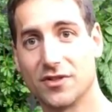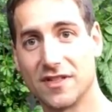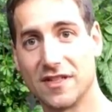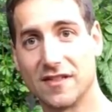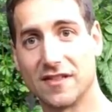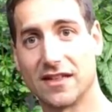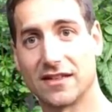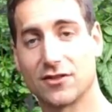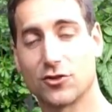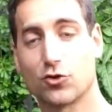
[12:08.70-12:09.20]
So
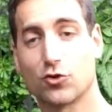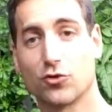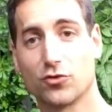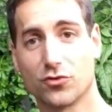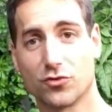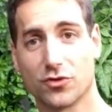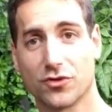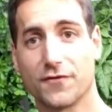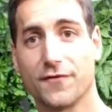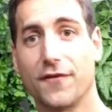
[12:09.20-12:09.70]
you see that
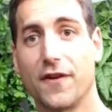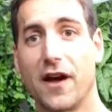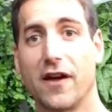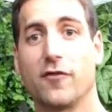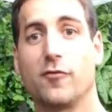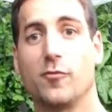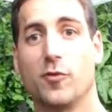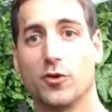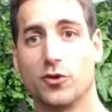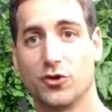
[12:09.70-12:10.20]
through those
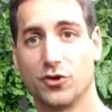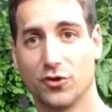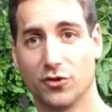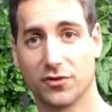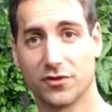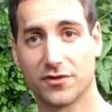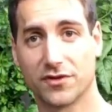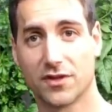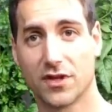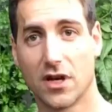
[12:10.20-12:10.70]
five
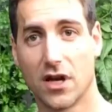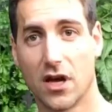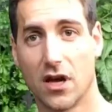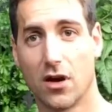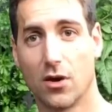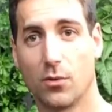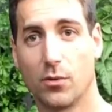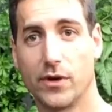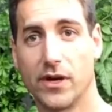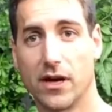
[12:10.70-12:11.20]
modules,
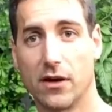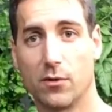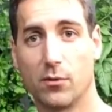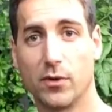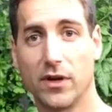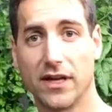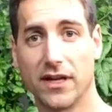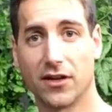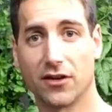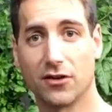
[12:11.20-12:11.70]

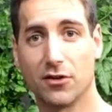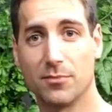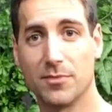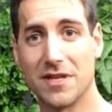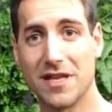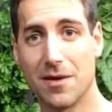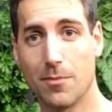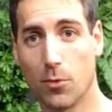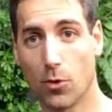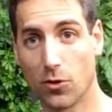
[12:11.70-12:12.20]
we are really
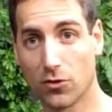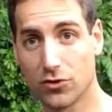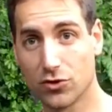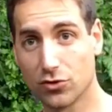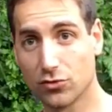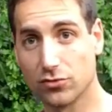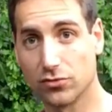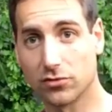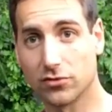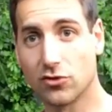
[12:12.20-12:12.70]
gonna be
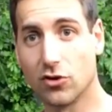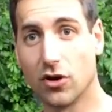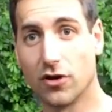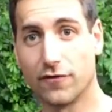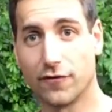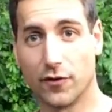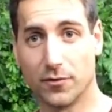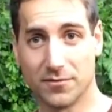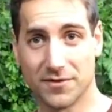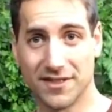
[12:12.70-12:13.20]
able to
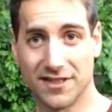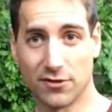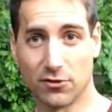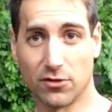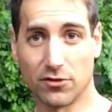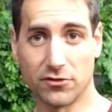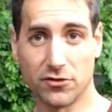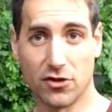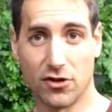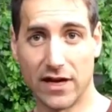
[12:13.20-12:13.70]
go from
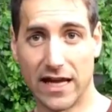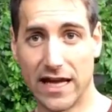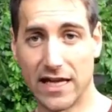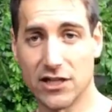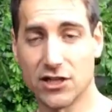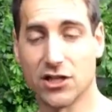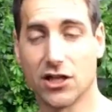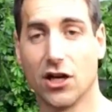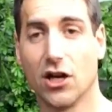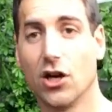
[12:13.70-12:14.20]
zero
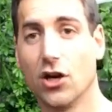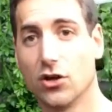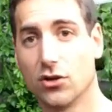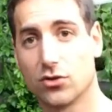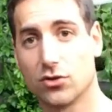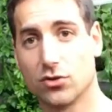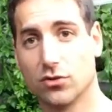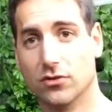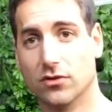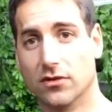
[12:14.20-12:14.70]
knowledge
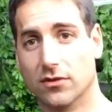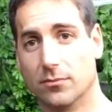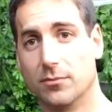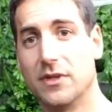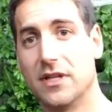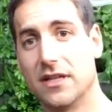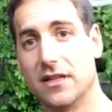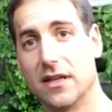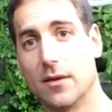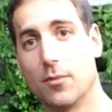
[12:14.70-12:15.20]
to
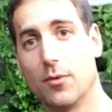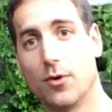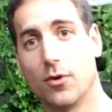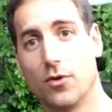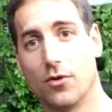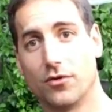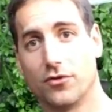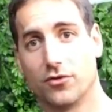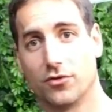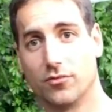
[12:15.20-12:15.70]
being
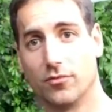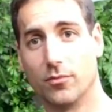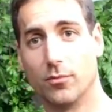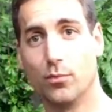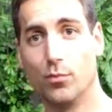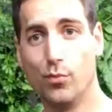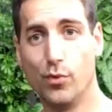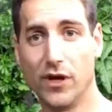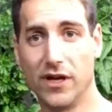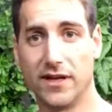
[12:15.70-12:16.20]
able
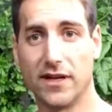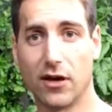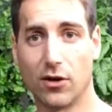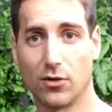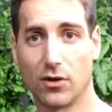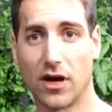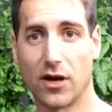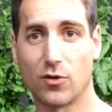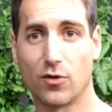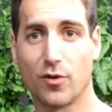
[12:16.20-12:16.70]
to
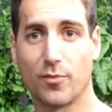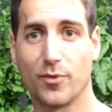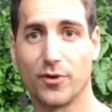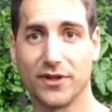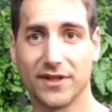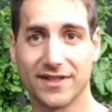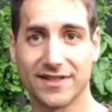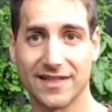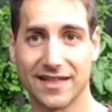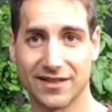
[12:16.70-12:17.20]
build our
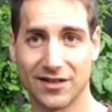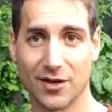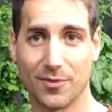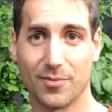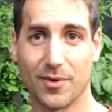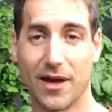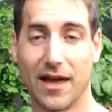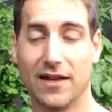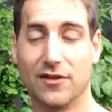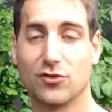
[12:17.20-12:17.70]
aquaponic
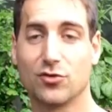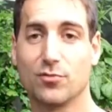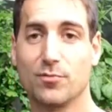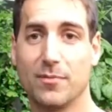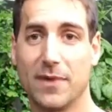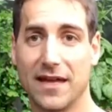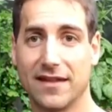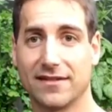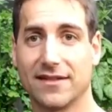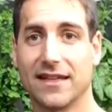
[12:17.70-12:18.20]
setup
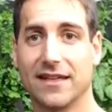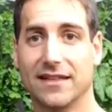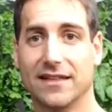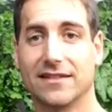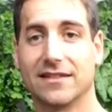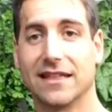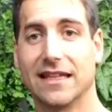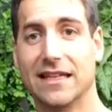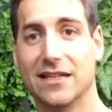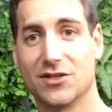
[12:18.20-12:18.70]
and to
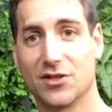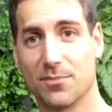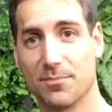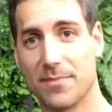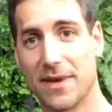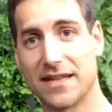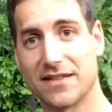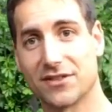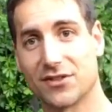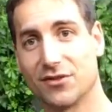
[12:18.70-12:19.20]
maintain it
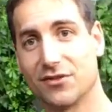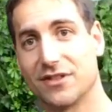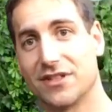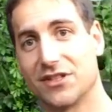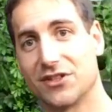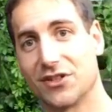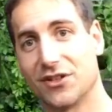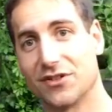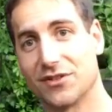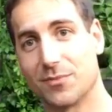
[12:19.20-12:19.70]
in the best
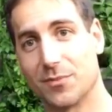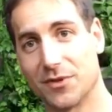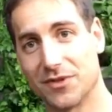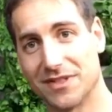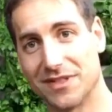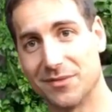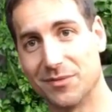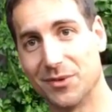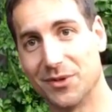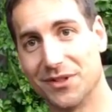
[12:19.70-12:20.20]

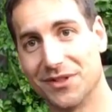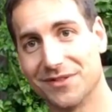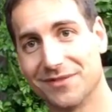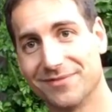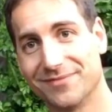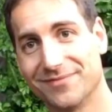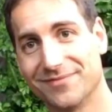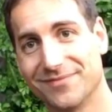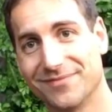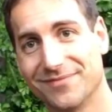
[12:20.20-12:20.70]
conditions possible.